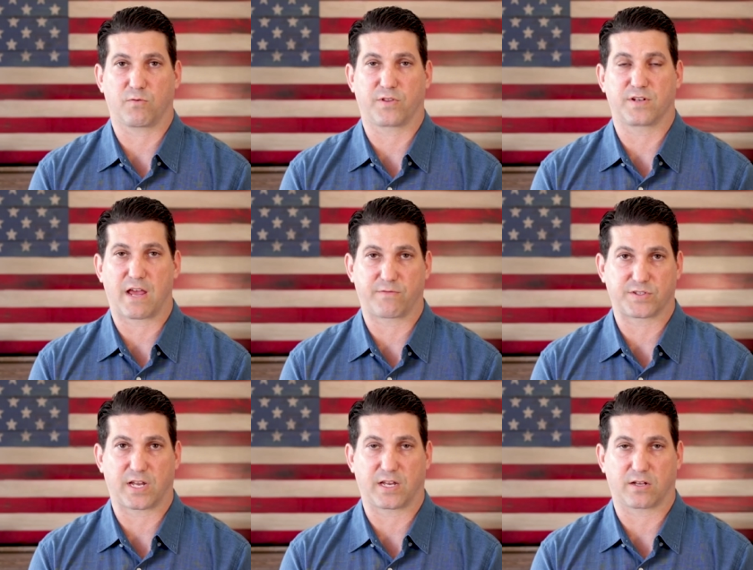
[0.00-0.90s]
with the
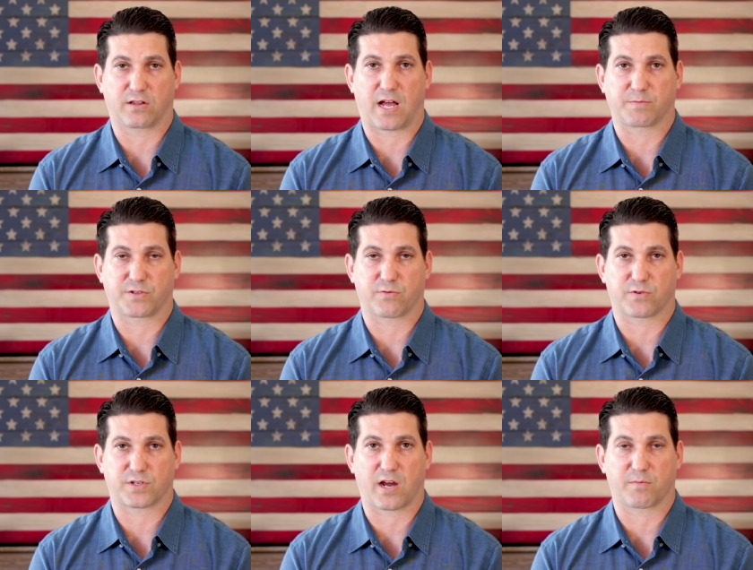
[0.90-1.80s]
devastating collapse of the
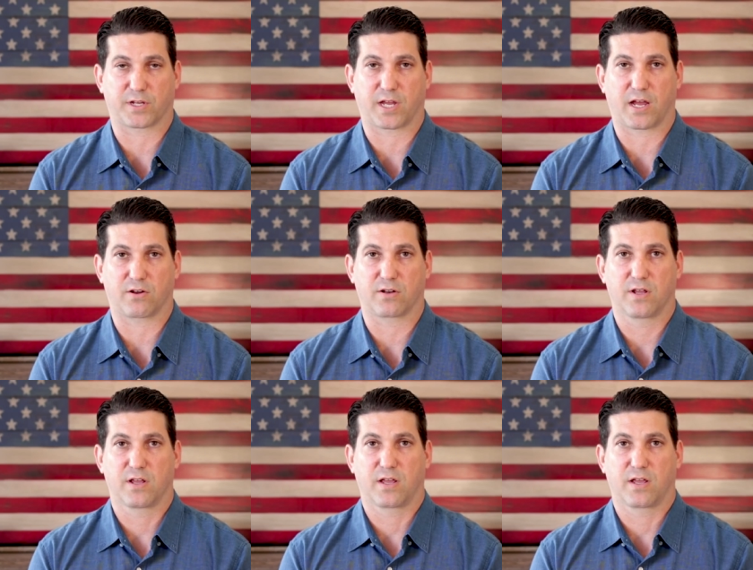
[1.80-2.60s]
retirement account,